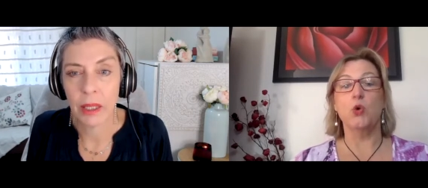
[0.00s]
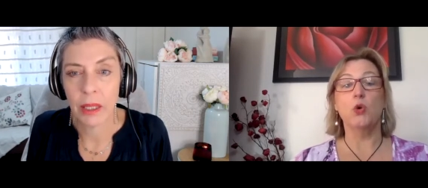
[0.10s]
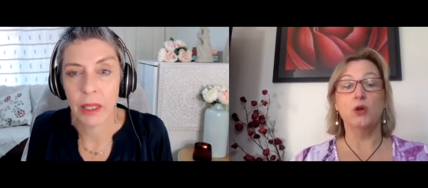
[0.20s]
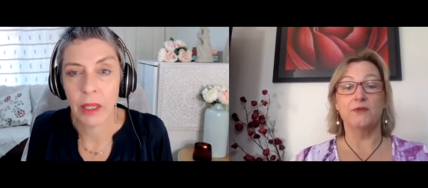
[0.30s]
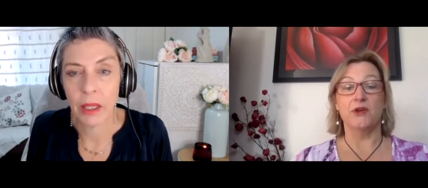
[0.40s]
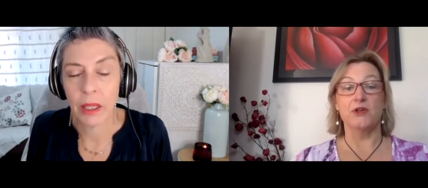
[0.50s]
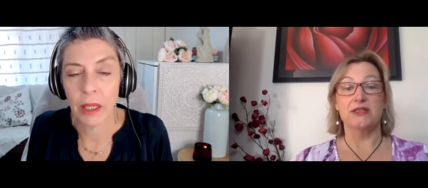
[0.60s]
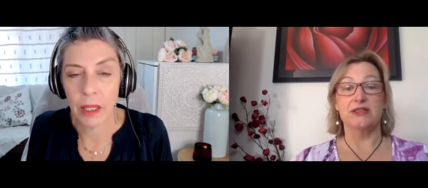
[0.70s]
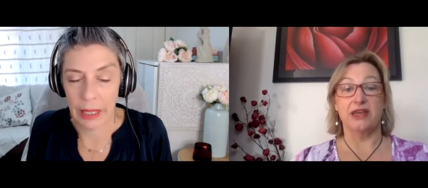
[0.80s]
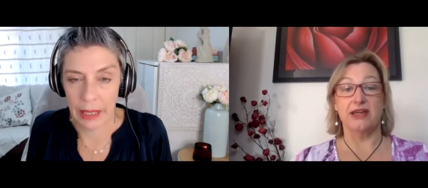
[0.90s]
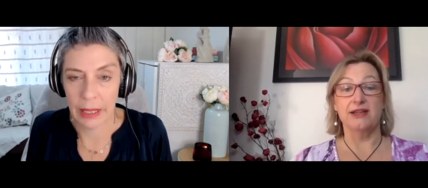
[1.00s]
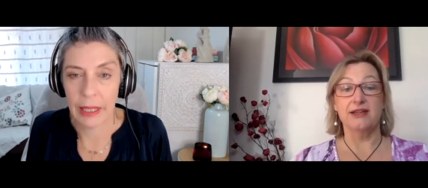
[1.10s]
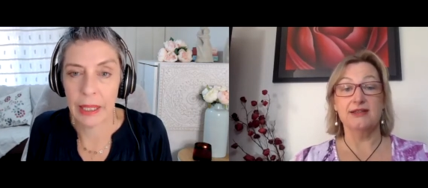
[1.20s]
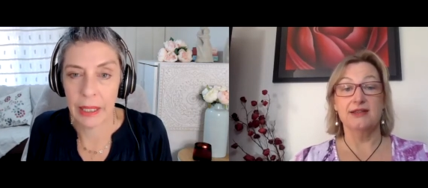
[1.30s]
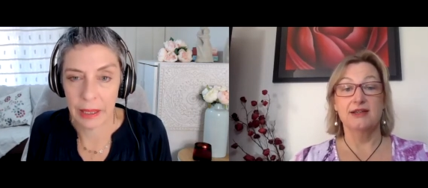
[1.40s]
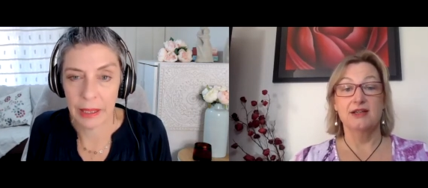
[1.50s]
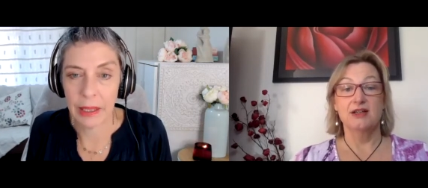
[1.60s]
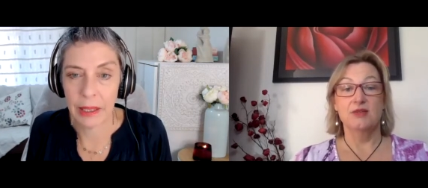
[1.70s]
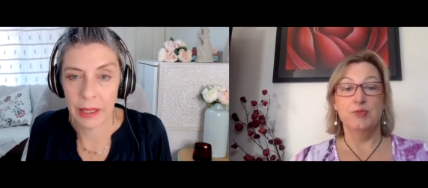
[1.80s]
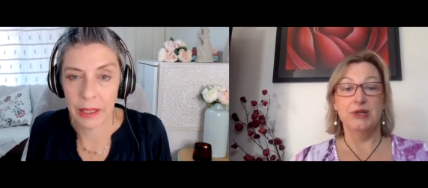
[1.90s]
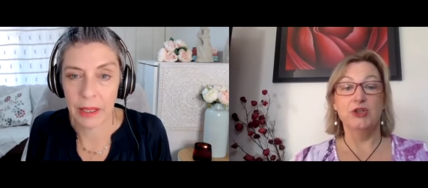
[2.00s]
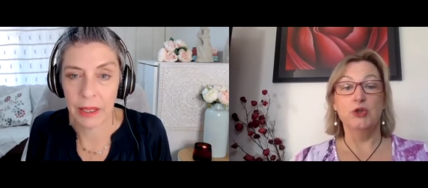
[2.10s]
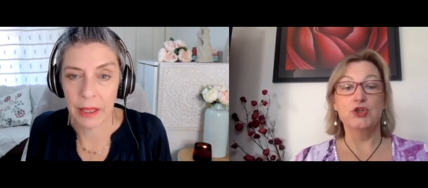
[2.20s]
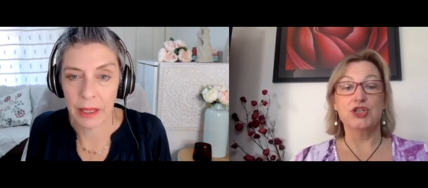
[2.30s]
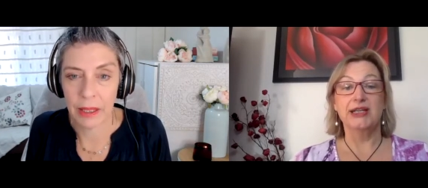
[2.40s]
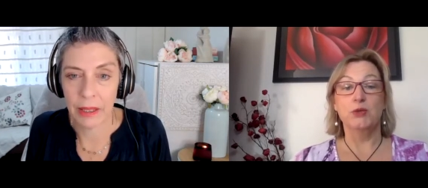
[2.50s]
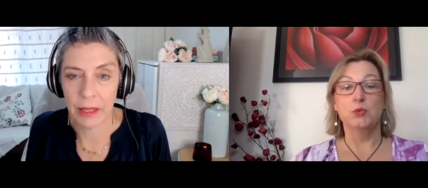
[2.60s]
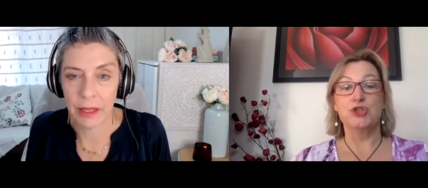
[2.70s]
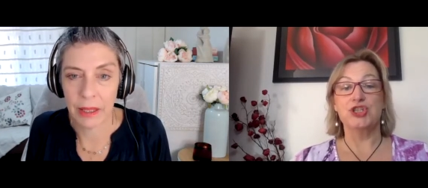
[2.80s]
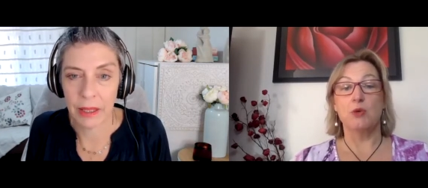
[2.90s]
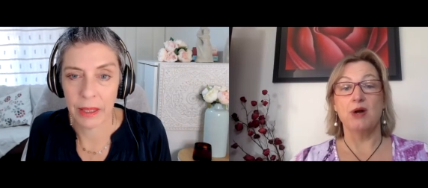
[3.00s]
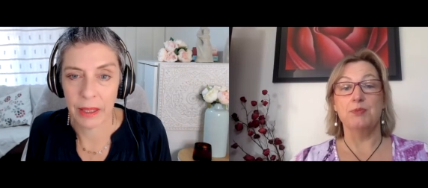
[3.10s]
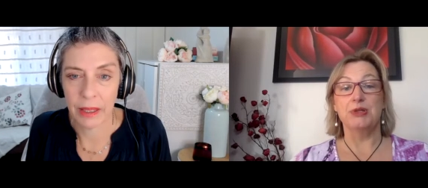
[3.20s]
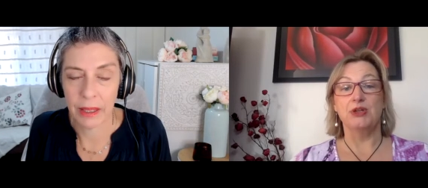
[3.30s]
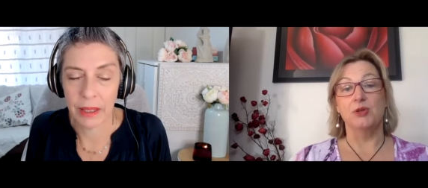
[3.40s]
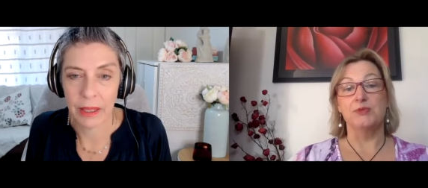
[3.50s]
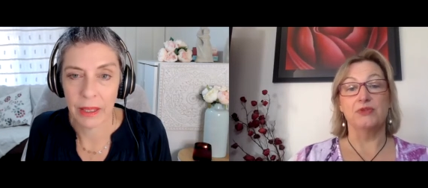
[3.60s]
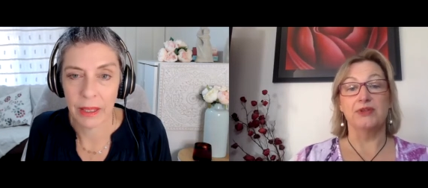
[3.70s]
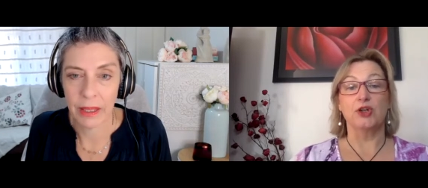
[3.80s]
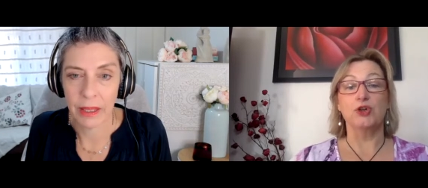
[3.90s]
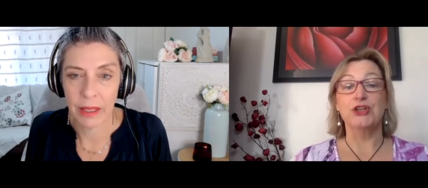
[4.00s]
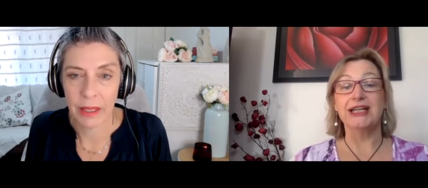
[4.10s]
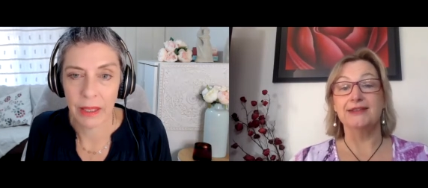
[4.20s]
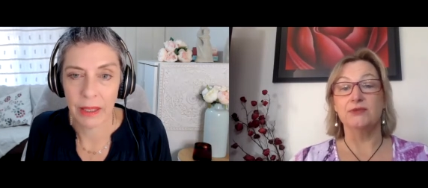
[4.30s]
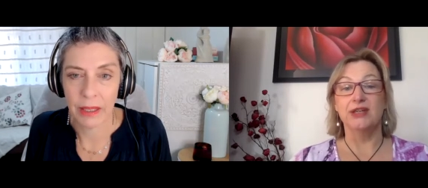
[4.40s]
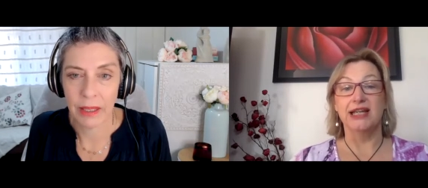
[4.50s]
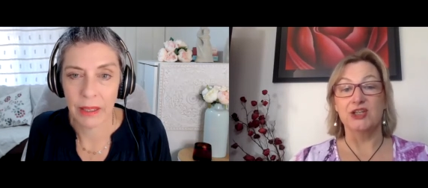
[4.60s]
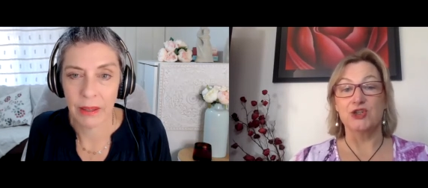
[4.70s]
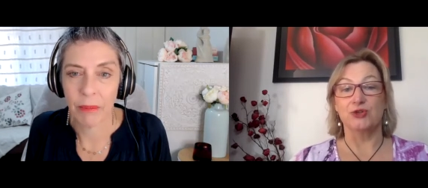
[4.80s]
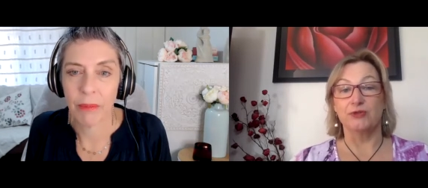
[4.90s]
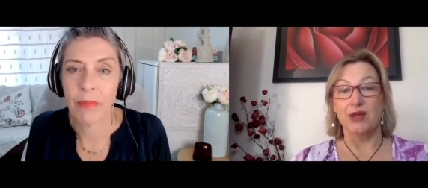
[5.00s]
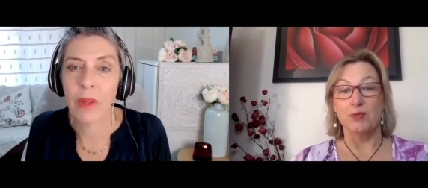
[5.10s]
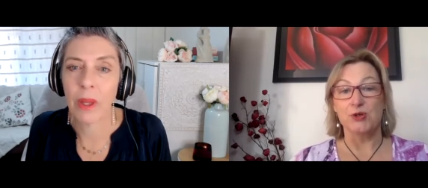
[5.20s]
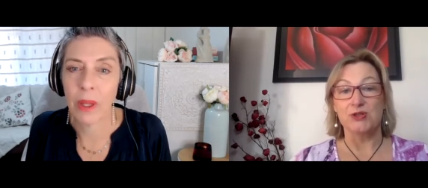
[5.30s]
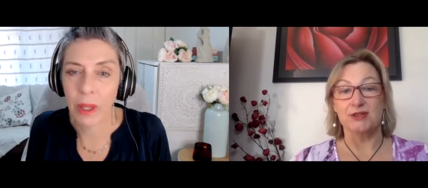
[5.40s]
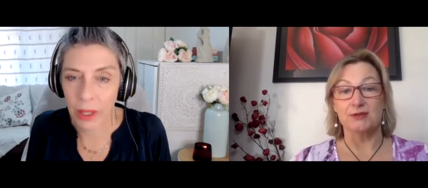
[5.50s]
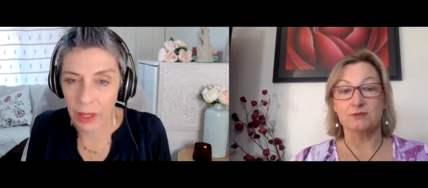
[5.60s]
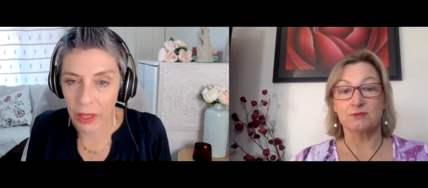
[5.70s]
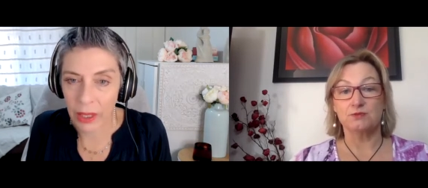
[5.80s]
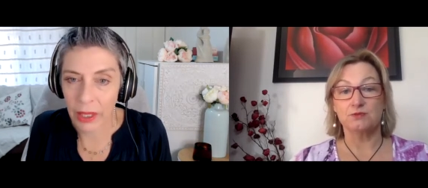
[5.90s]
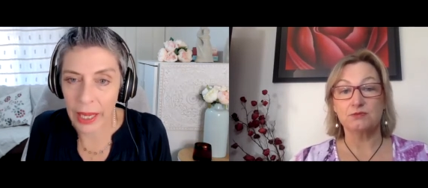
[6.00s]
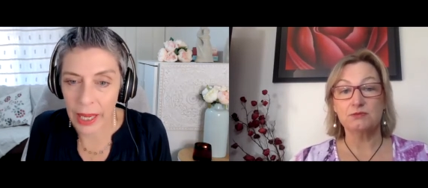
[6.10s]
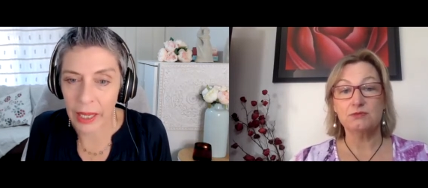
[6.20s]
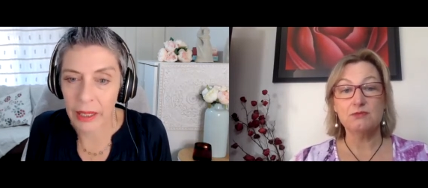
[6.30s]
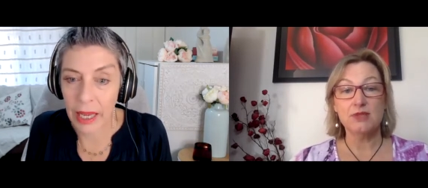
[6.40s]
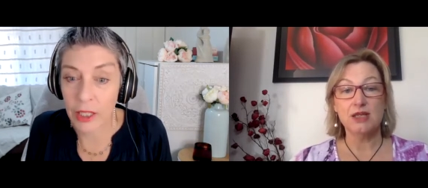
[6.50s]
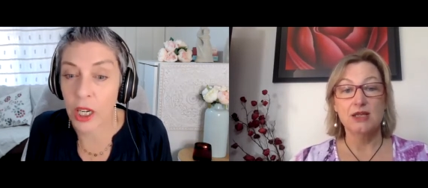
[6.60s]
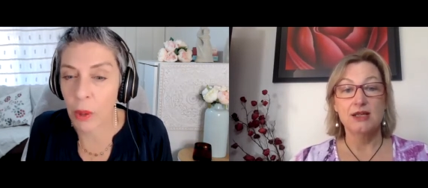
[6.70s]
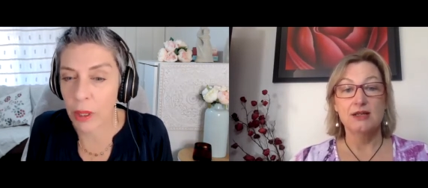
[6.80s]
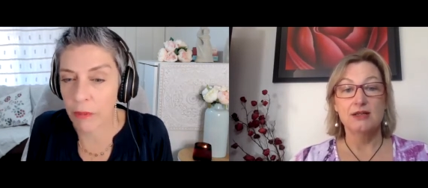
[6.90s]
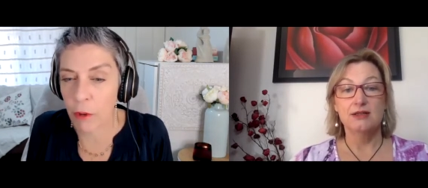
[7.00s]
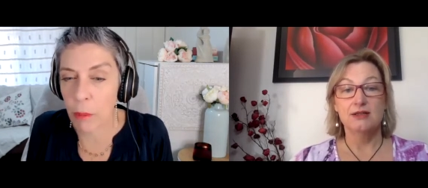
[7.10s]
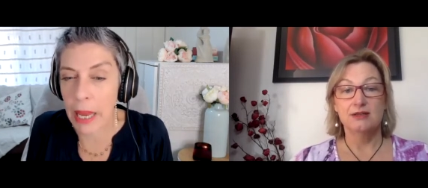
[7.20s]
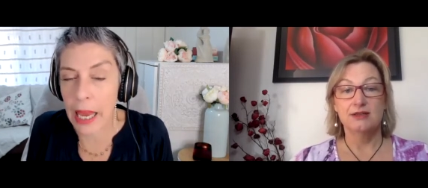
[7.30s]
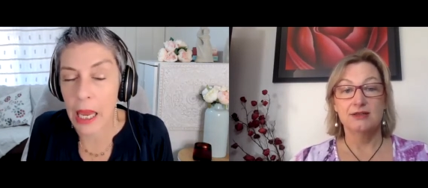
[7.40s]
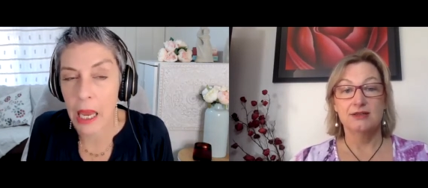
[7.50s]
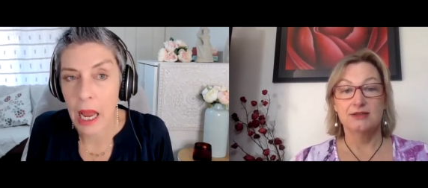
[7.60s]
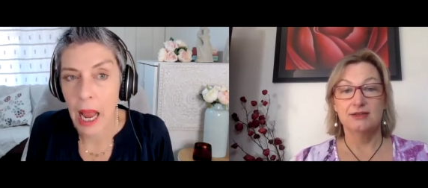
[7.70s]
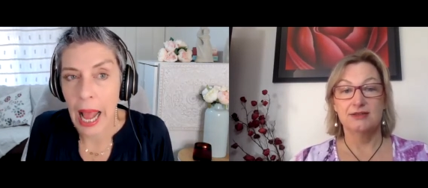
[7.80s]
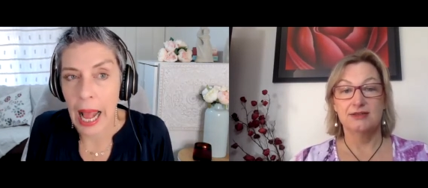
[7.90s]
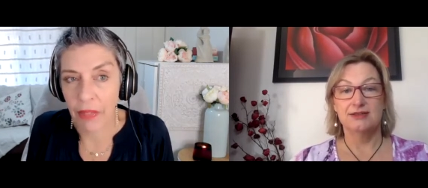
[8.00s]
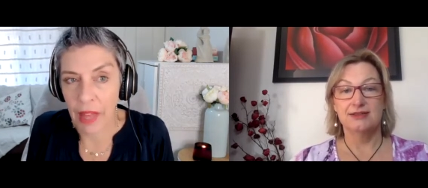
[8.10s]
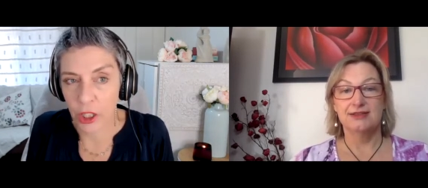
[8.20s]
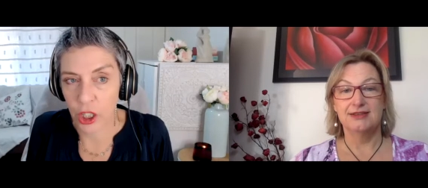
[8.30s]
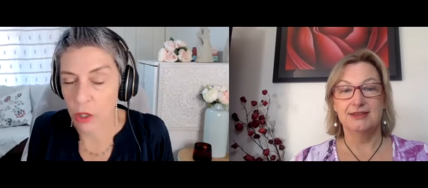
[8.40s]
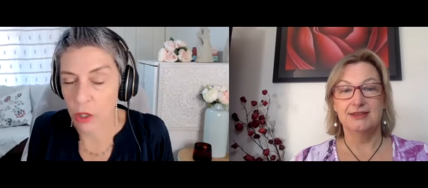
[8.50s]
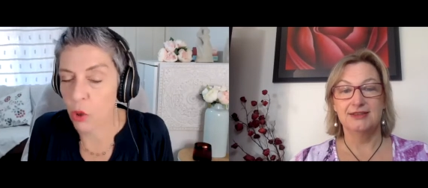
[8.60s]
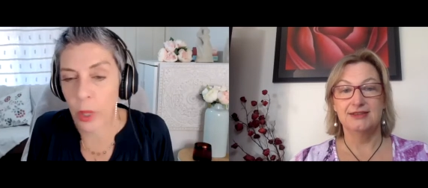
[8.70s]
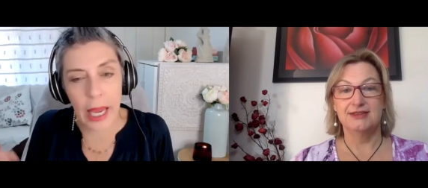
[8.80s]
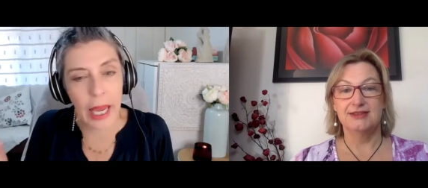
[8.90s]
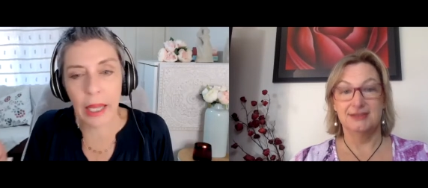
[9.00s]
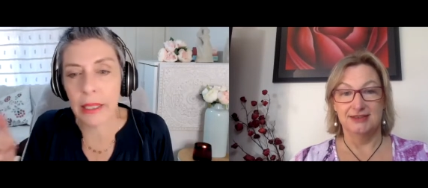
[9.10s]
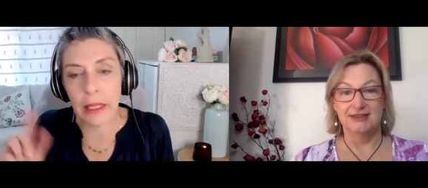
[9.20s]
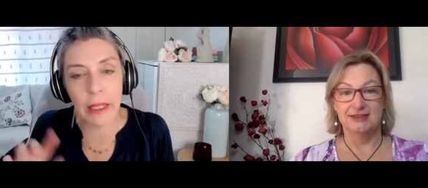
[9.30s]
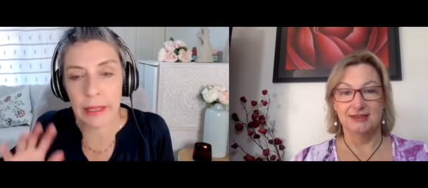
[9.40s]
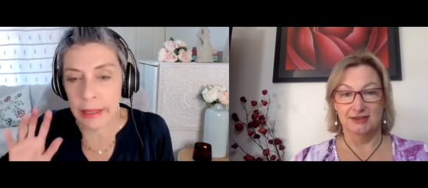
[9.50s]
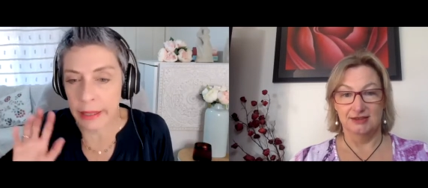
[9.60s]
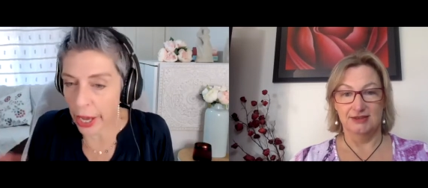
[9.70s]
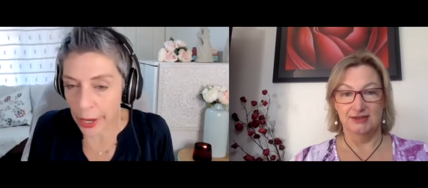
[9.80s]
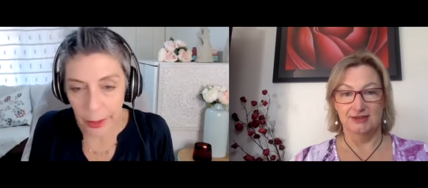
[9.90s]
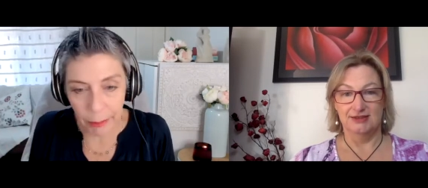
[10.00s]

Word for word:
Speaker 1: all of those things, but usually it will show up in terms of the creative nature of that person.
Speaker 2: Yeah. And do you know what? For me, how that showed cooking, nah.